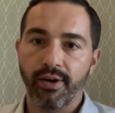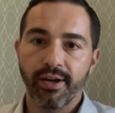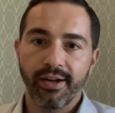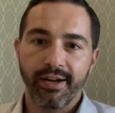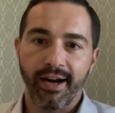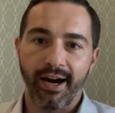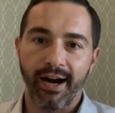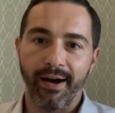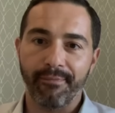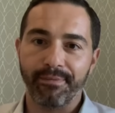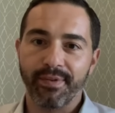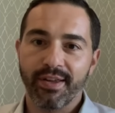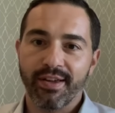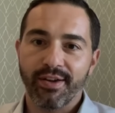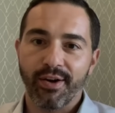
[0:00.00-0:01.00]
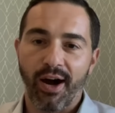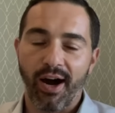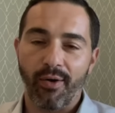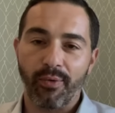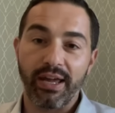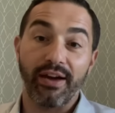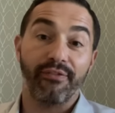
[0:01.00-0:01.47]
um, uh,
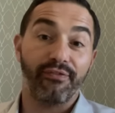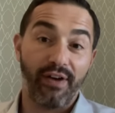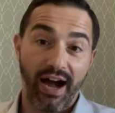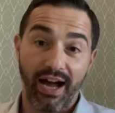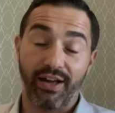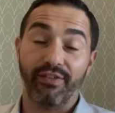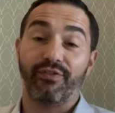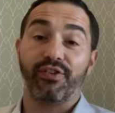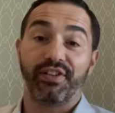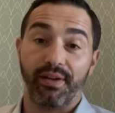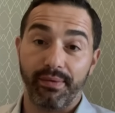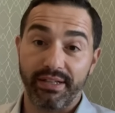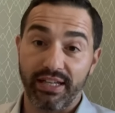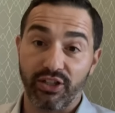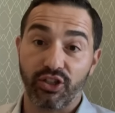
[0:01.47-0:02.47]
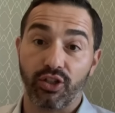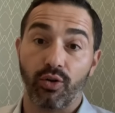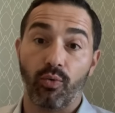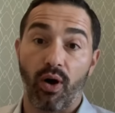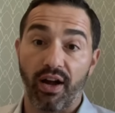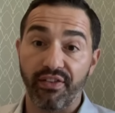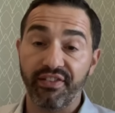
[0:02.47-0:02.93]
we have filed for some additional
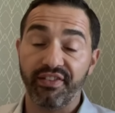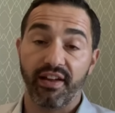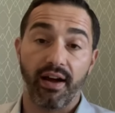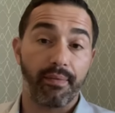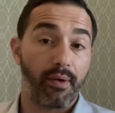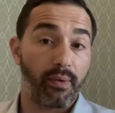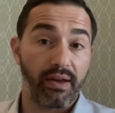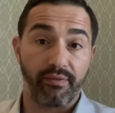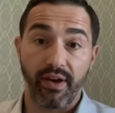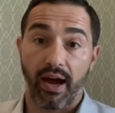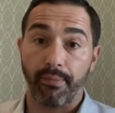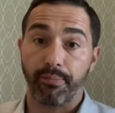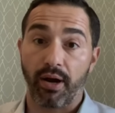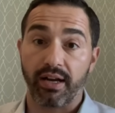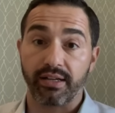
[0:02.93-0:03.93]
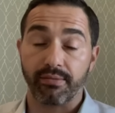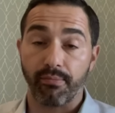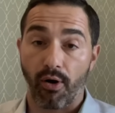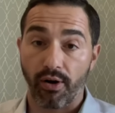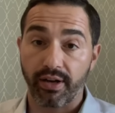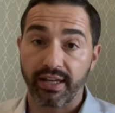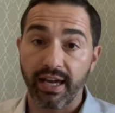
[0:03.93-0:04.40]
ones um, that we have not brought to
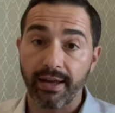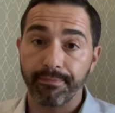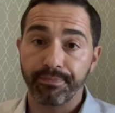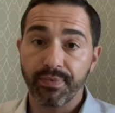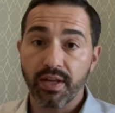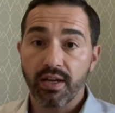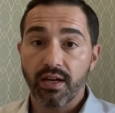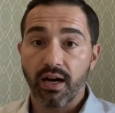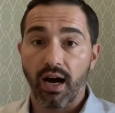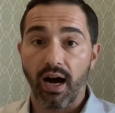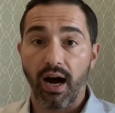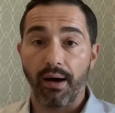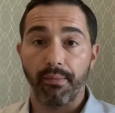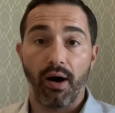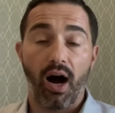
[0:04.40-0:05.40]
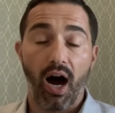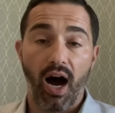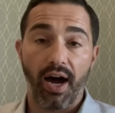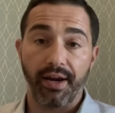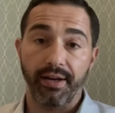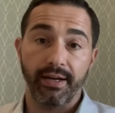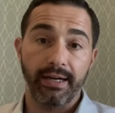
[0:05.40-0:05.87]
market. Yes. Um,
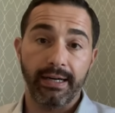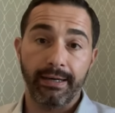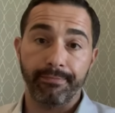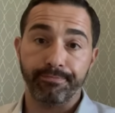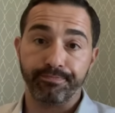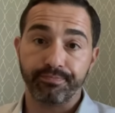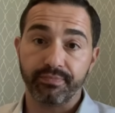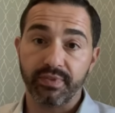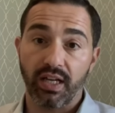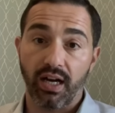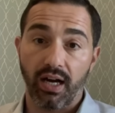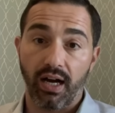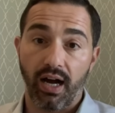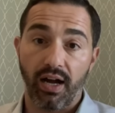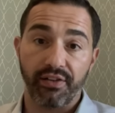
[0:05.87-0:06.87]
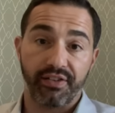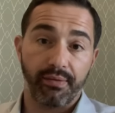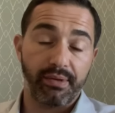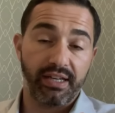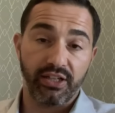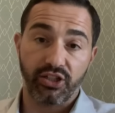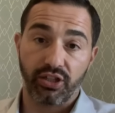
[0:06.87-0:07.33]
on um, uh, on some
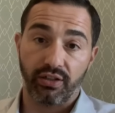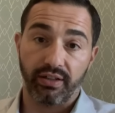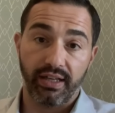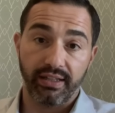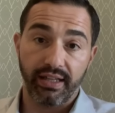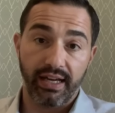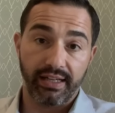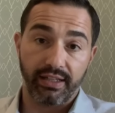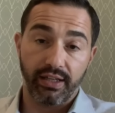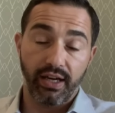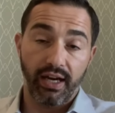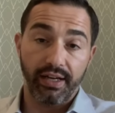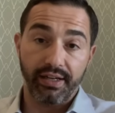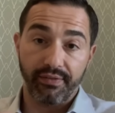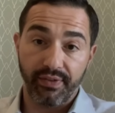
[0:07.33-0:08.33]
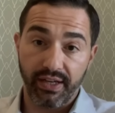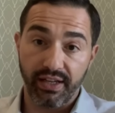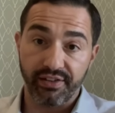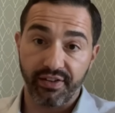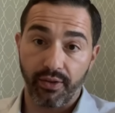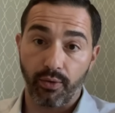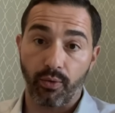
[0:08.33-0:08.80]
additional like uh,
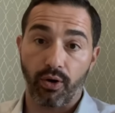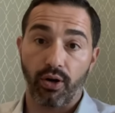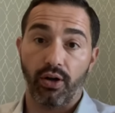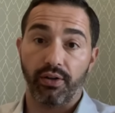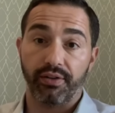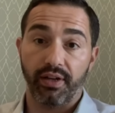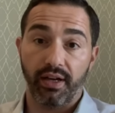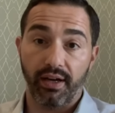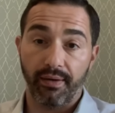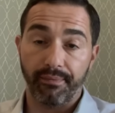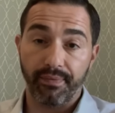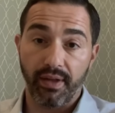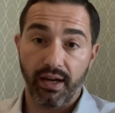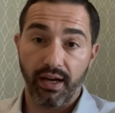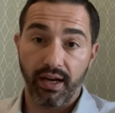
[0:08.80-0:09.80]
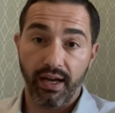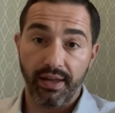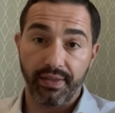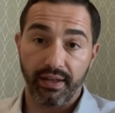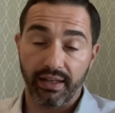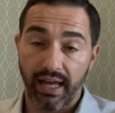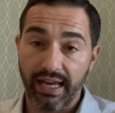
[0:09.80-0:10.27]
Nvidia's of the world um, uh, and
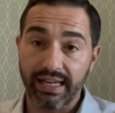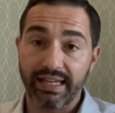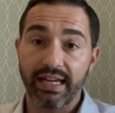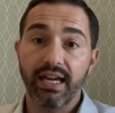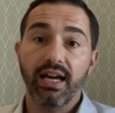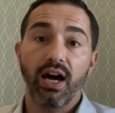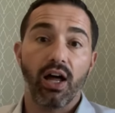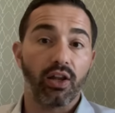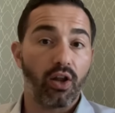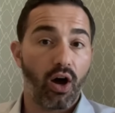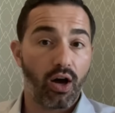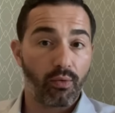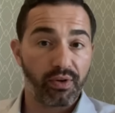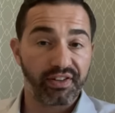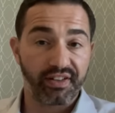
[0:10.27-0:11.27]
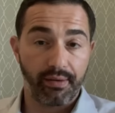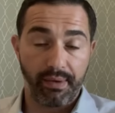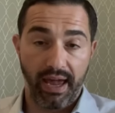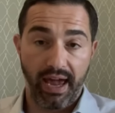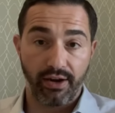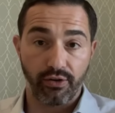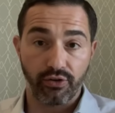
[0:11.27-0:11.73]
the like, along with some
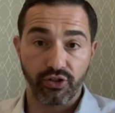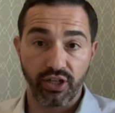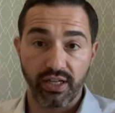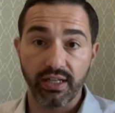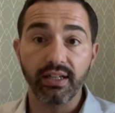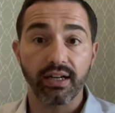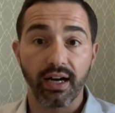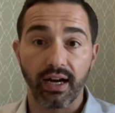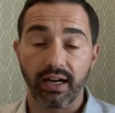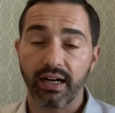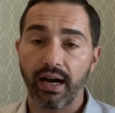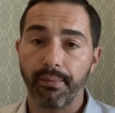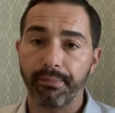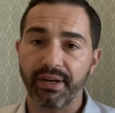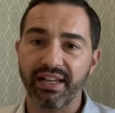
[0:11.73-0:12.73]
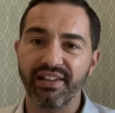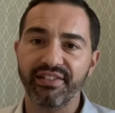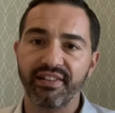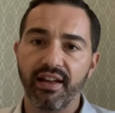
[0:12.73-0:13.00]
energy uh, companies.